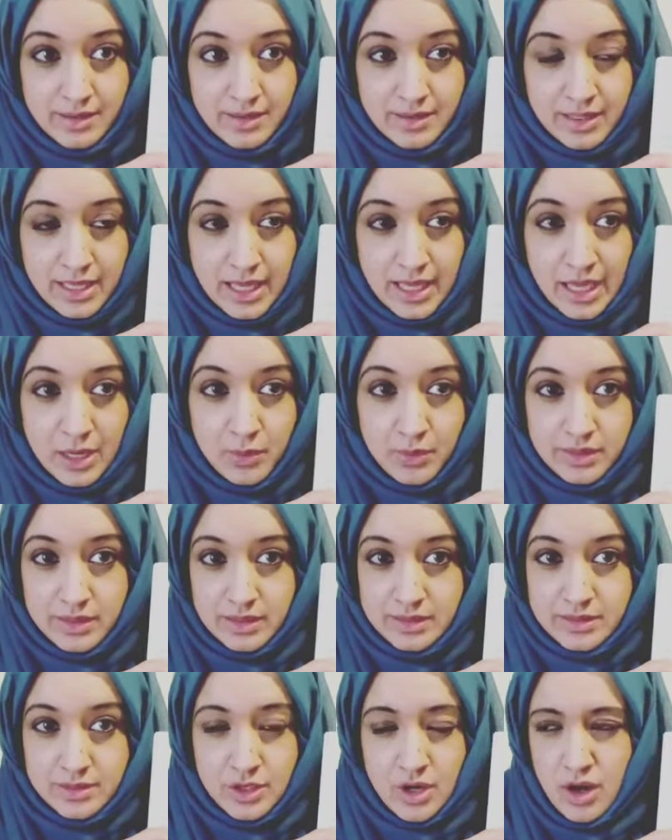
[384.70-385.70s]
Hey, I want
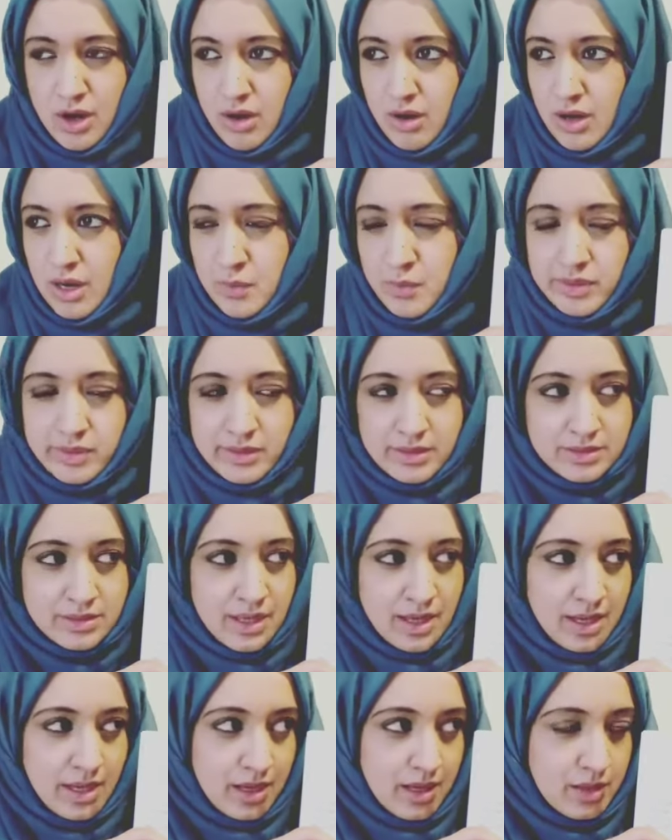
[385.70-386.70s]
this car, I want this
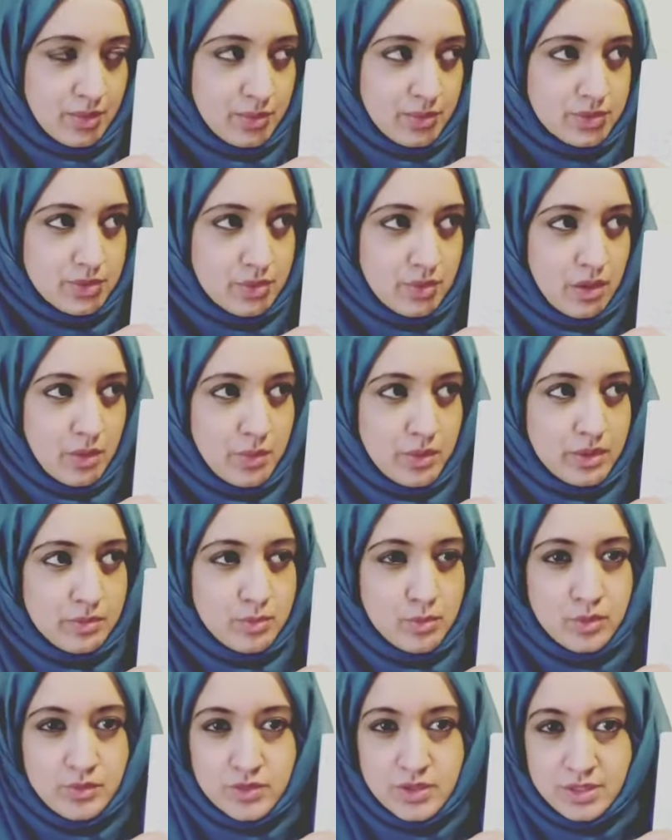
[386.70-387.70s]
house, or I want to
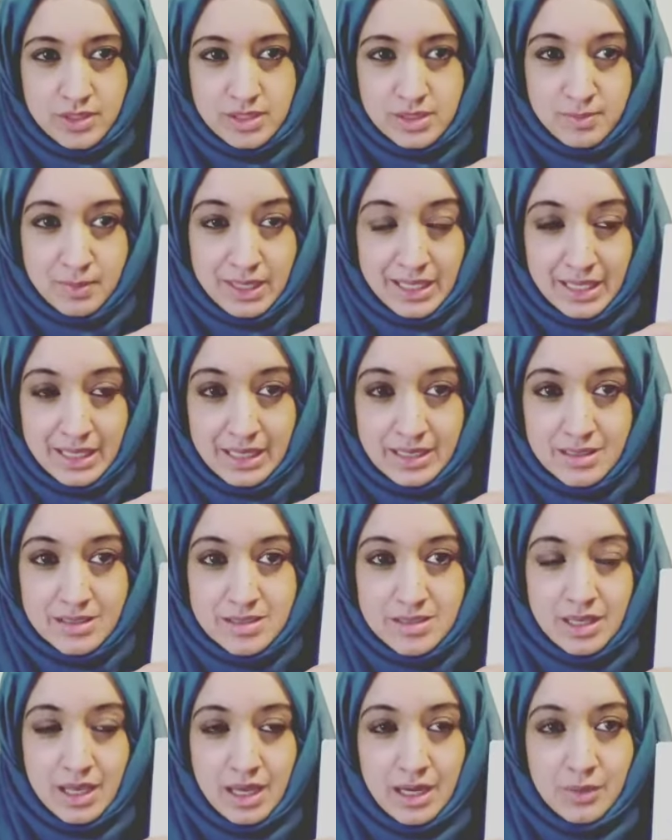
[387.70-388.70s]
move to this place,
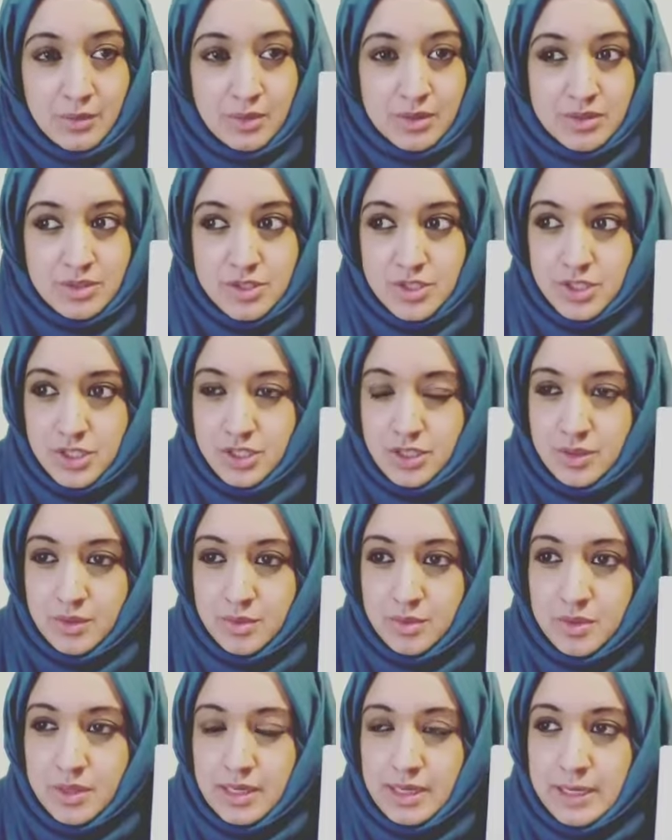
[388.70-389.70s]
I want
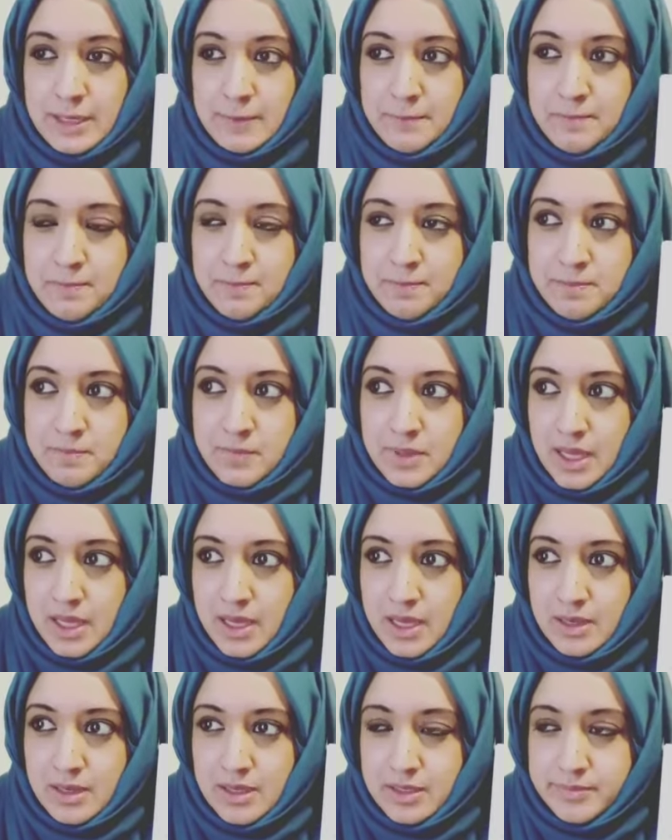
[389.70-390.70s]
to
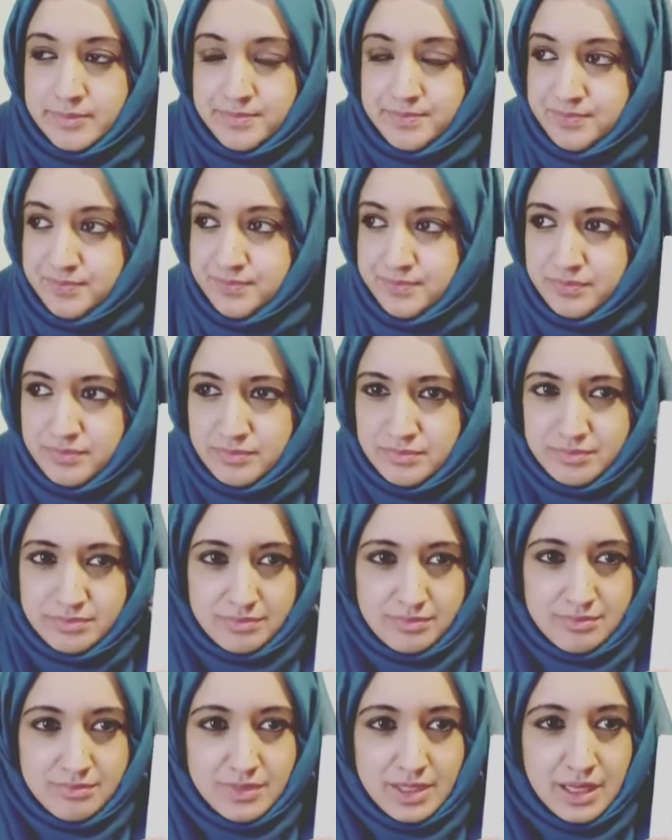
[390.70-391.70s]

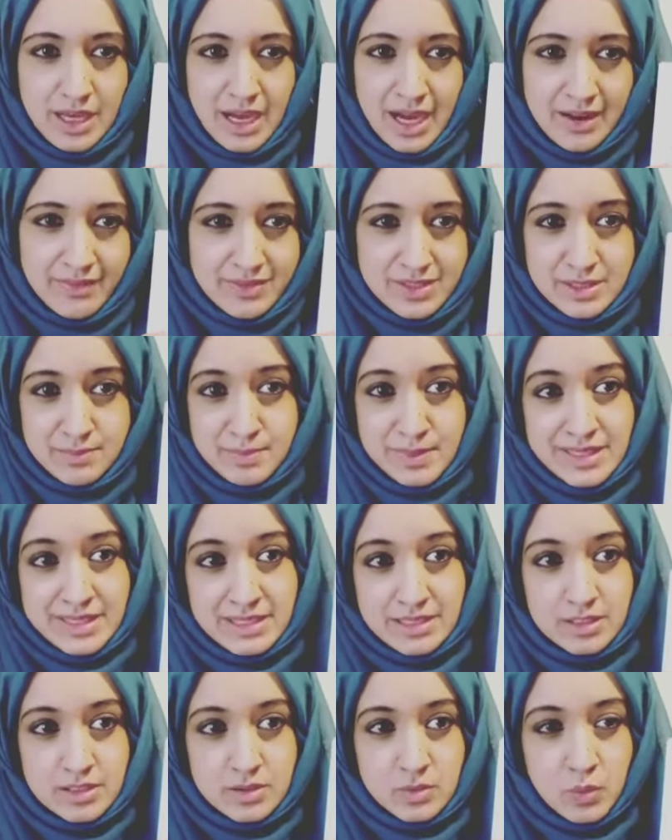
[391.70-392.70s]
have this
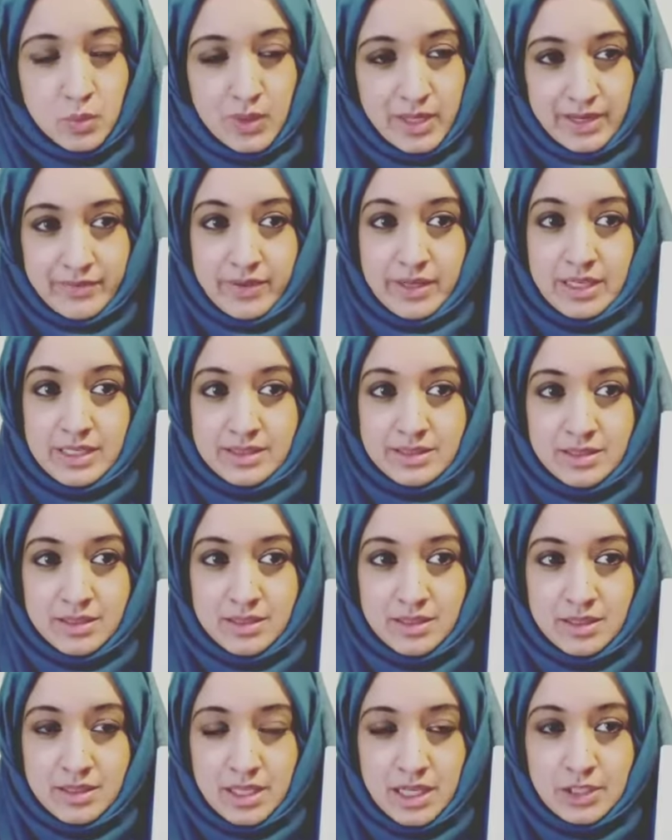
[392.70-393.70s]
business, whatever it is.
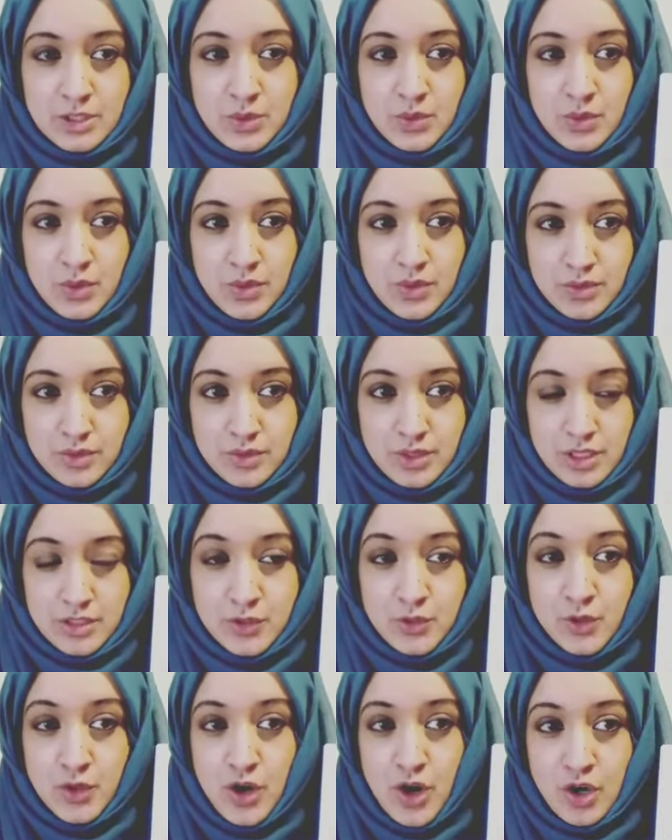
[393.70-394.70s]
It's your
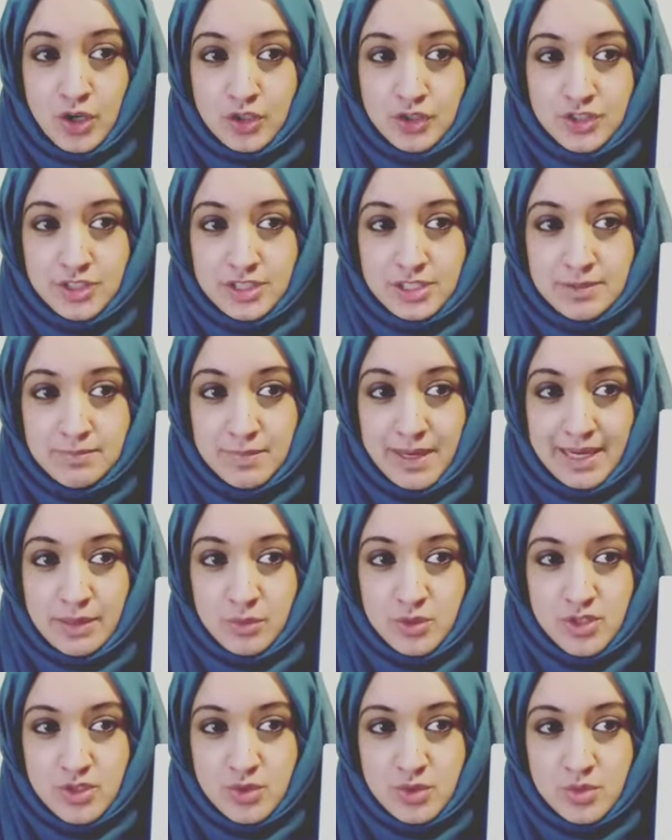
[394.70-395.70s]
conscious mind, which
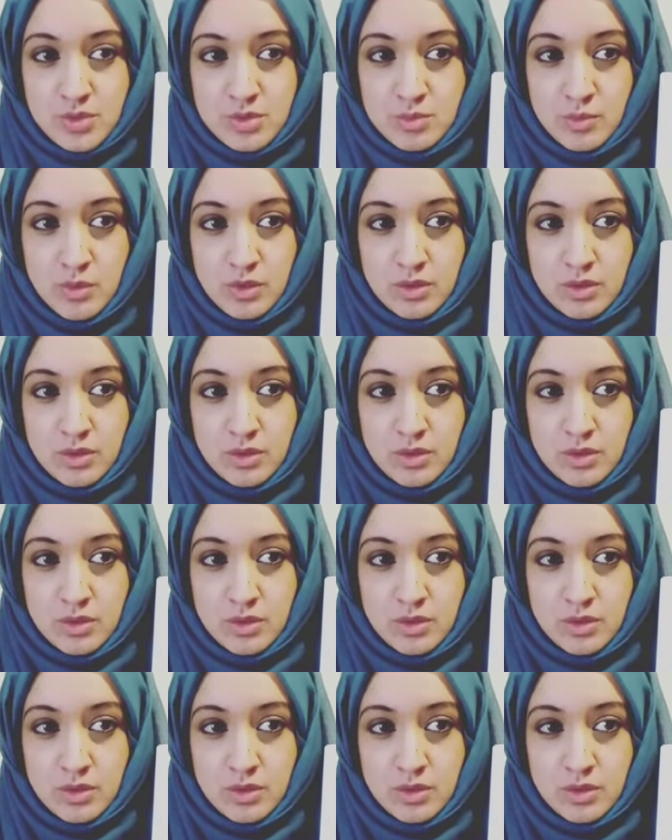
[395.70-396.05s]
is so small.